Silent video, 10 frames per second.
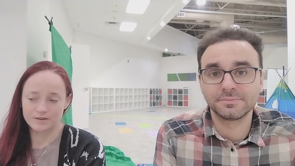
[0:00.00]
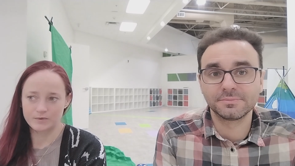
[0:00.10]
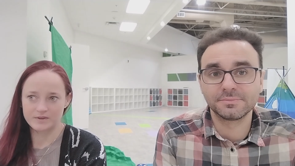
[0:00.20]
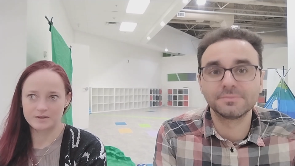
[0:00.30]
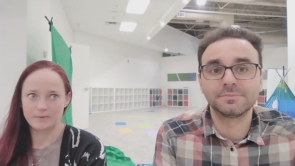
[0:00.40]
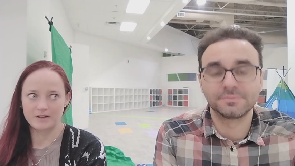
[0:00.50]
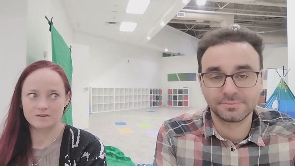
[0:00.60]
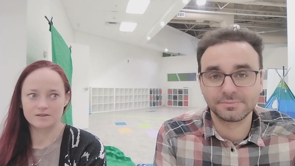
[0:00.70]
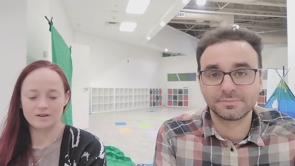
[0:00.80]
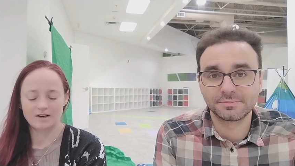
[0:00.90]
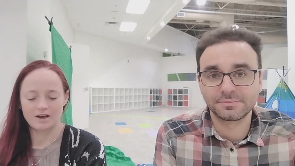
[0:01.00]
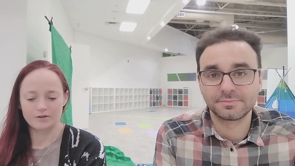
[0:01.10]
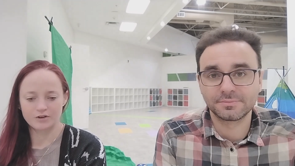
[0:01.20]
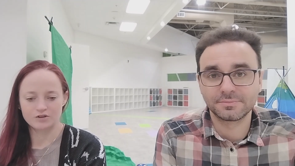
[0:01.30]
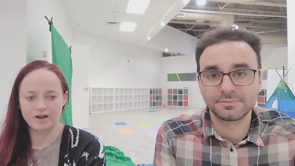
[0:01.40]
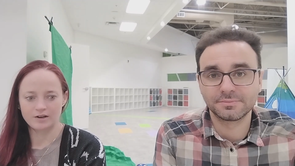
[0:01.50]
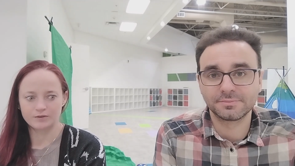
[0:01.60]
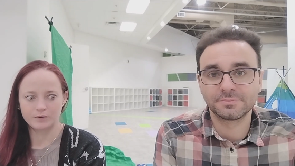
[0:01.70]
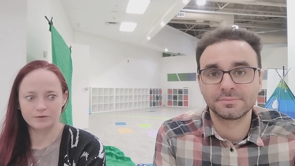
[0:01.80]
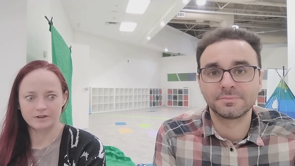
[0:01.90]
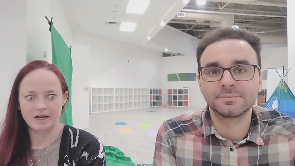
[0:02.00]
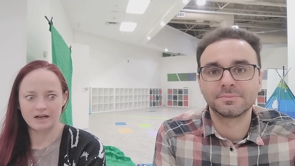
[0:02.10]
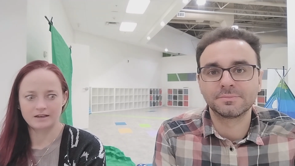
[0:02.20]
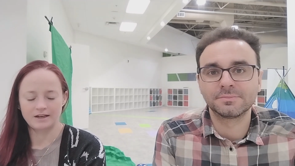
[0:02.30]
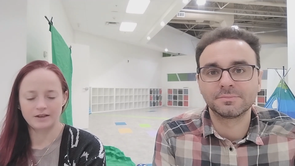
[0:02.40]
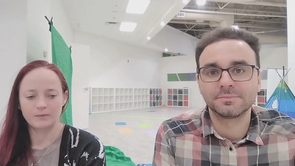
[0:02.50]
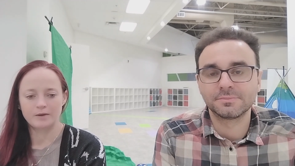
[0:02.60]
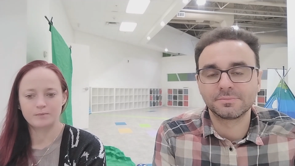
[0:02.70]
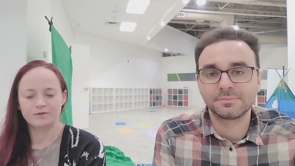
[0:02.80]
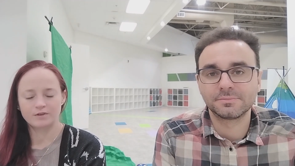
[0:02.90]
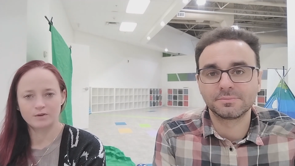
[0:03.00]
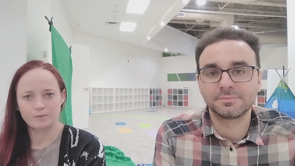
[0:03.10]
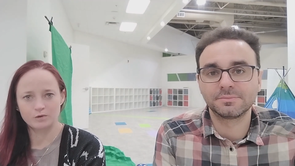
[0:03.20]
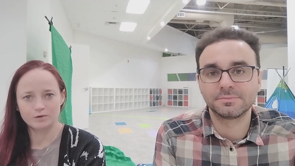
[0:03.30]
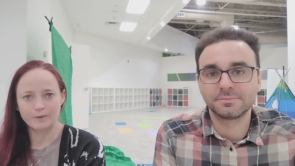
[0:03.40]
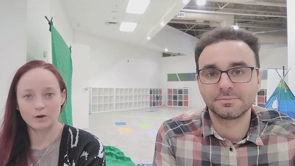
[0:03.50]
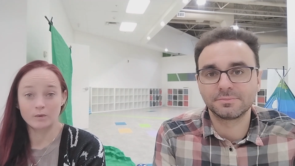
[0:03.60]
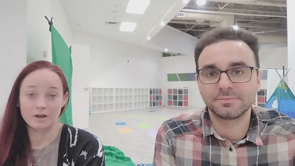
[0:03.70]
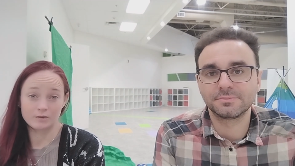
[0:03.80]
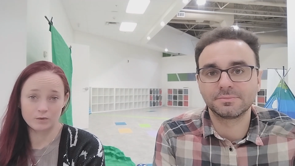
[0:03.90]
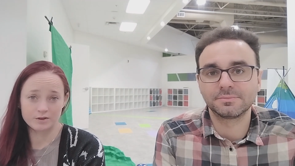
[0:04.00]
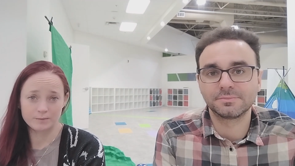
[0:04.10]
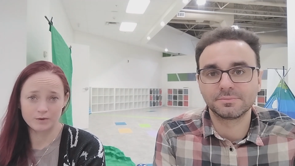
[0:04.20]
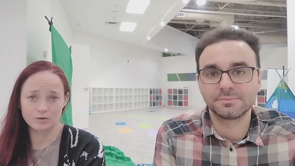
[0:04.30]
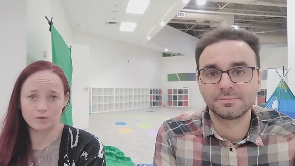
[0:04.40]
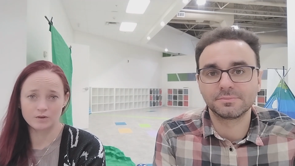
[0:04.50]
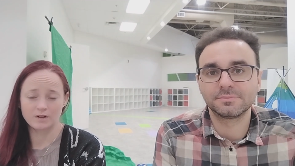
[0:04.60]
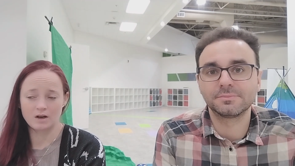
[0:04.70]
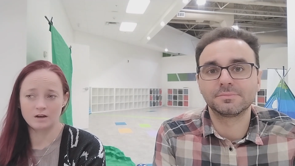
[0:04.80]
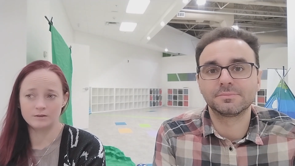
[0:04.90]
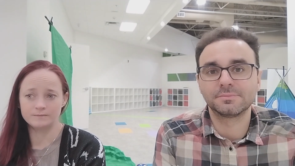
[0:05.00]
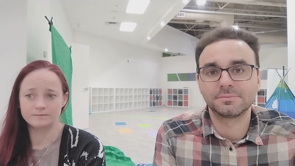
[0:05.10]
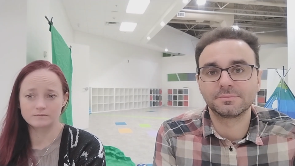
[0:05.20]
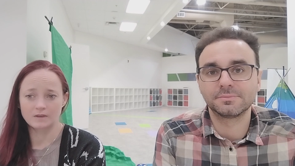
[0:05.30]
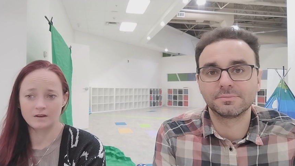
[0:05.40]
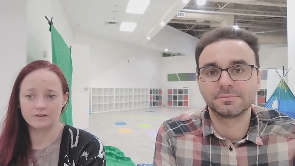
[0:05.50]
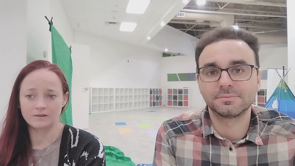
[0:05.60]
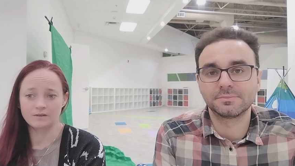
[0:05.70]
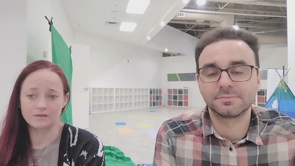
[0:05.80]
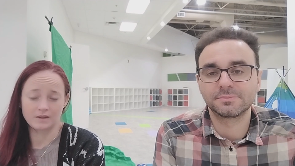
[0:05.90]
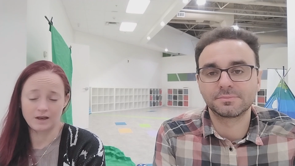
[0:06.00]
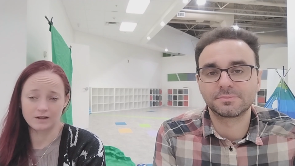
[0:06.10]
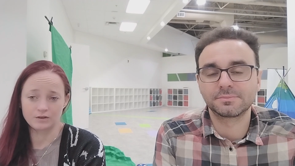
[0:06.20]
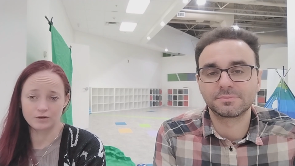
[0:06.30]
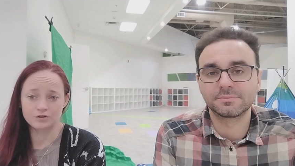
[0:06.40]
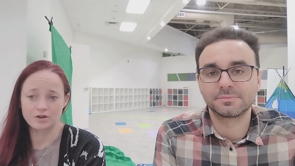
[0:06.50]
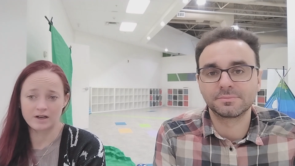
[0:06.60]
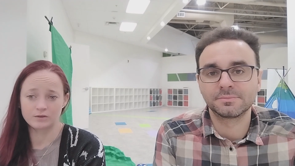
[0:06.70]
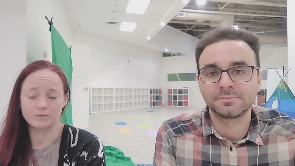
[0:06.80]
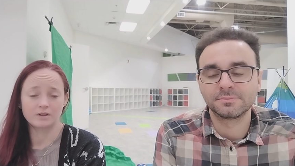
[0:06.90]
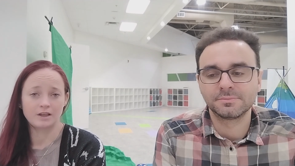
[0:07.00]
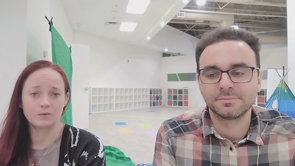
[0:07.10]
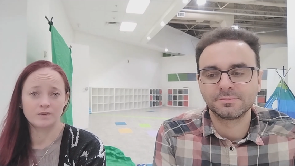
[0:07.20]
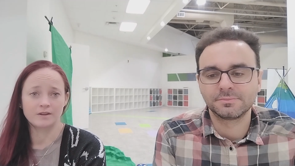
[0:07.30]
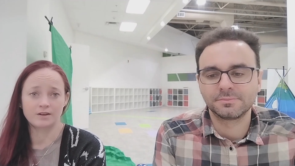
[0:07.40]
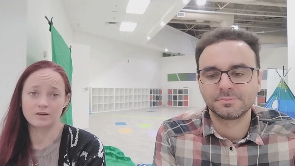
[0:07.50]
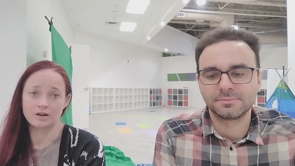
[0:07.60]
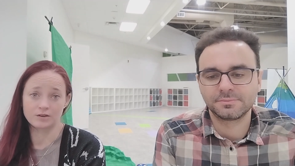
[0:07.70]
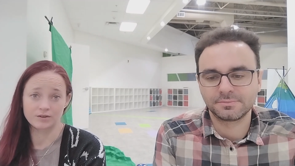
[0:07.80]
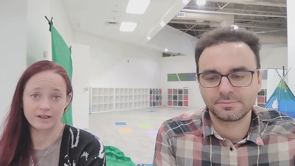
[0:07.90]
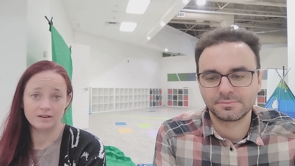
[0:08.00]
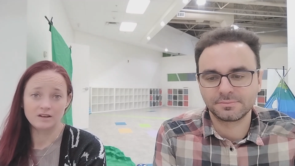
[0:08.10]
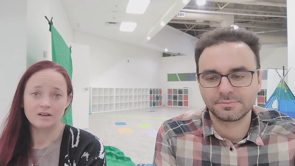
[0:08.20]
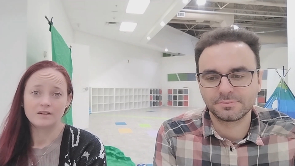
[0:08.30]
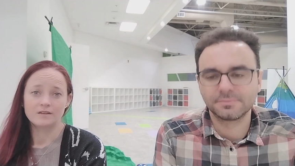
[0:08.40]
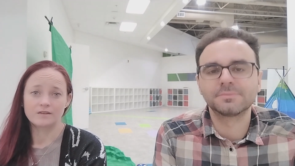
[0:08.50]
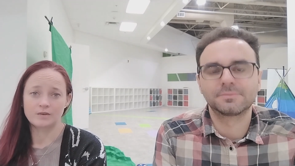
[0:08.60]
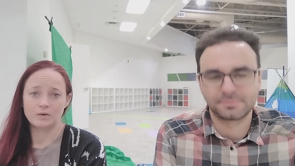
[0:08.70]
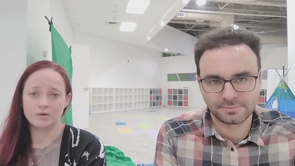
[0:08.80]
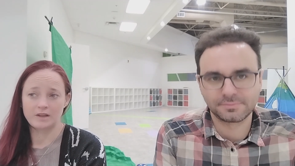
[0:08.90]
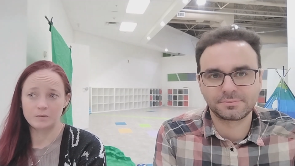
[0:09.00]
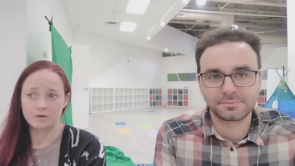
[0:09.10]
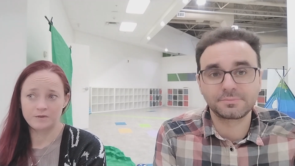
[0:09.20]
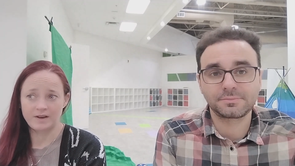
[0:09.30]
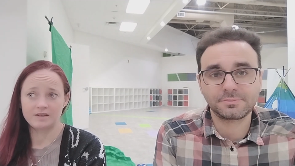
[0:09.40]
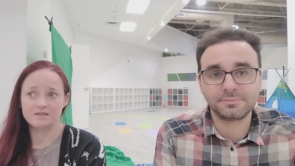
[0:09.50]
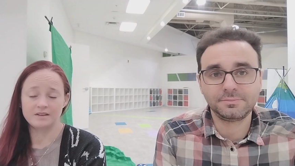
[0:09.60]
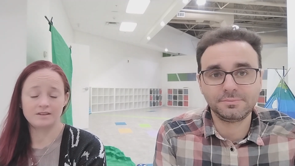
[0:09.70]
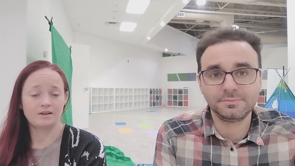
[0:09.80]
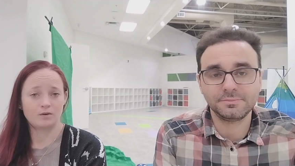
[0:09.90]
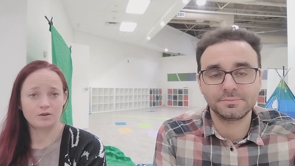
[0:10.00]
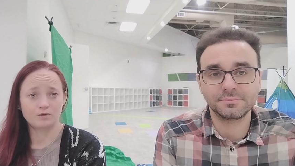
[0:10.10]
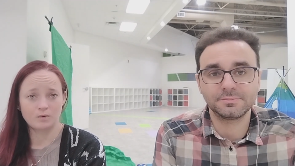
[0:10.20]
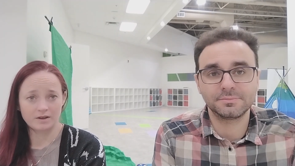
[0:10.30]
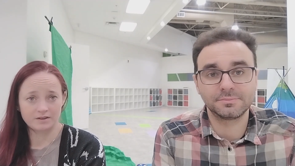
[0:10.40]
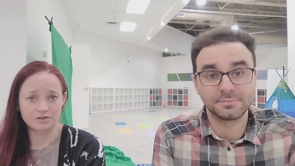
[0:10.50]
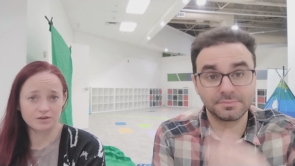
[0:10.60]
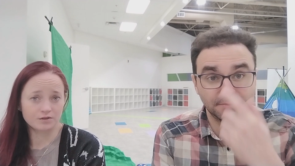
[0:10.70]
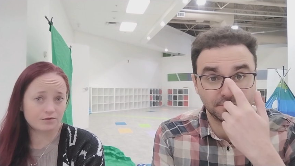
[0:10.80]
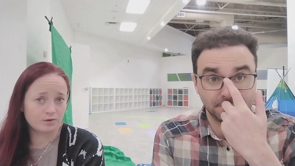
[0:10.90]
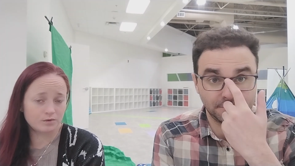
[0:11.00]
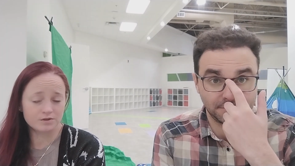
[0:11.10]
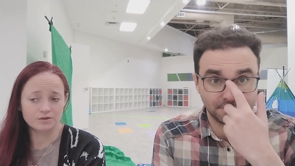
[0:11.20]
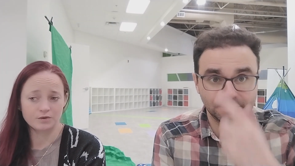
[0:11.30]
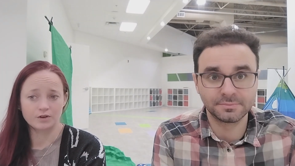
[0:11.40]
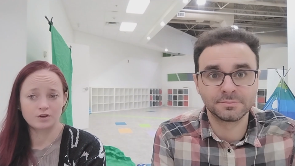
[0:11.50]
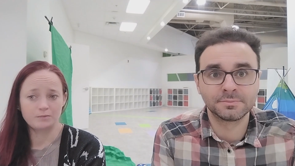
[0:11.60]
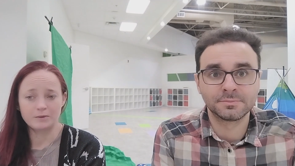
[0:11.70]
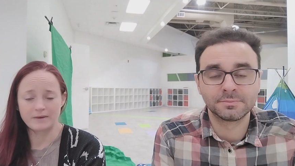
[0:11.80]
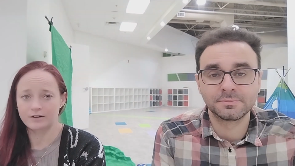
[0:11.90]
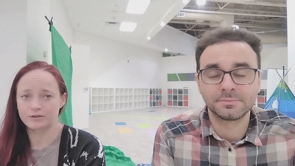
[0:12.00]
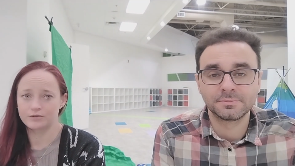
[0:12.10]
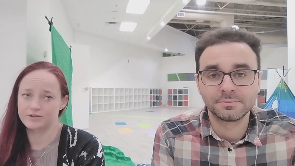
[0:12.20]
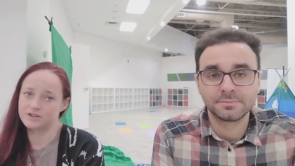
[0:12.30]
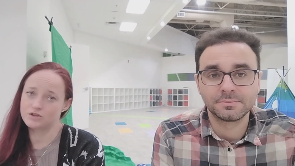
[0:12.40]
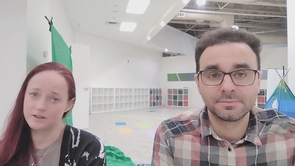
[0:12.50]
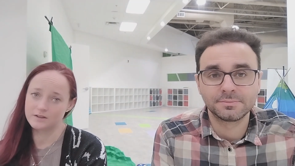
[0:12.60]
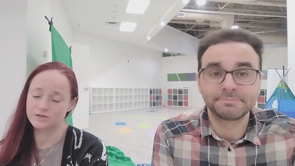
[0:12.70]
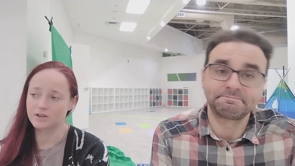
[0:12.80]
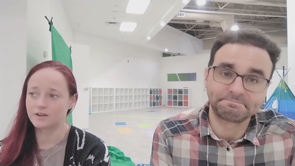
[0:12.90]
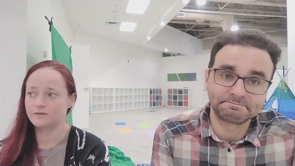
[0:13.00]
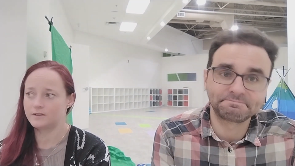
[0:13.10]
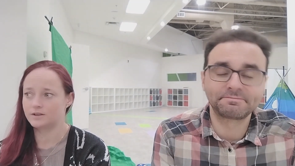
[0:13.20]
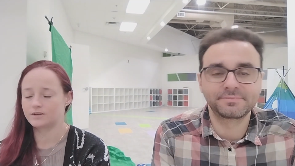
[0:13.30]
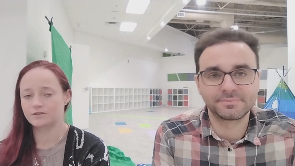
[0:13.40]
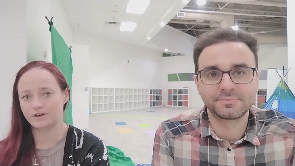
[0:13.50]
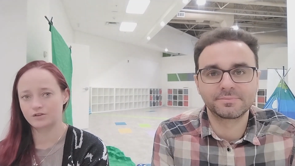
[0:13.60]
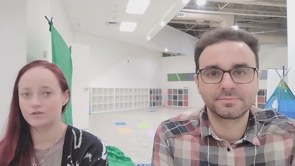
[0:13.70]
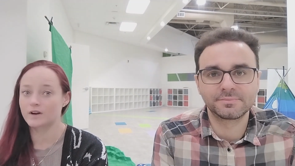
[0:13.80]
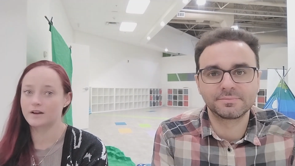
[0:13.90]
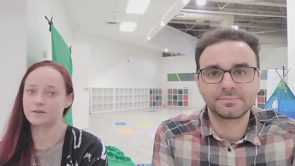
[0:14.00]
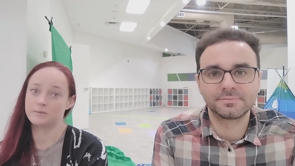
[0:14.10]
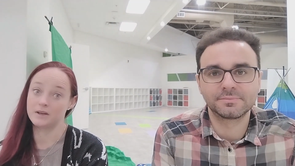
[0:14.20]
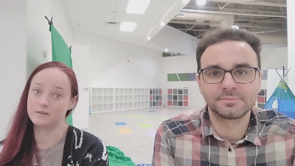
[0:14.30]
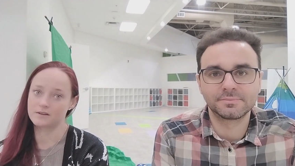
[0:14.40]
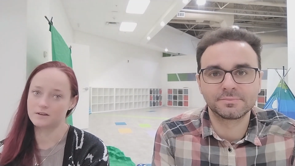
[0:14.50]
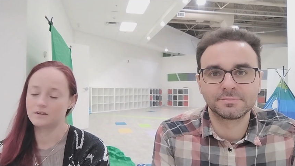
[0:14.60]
Speaker 1: always depends on how your child will react anyway. But for the most part, what I've always been told um, is that your child will eat when they are hungry. So they will phase in and out of wanting certain foods, so it could be macaroni and cheese, chicken fingers, french fries, pizza,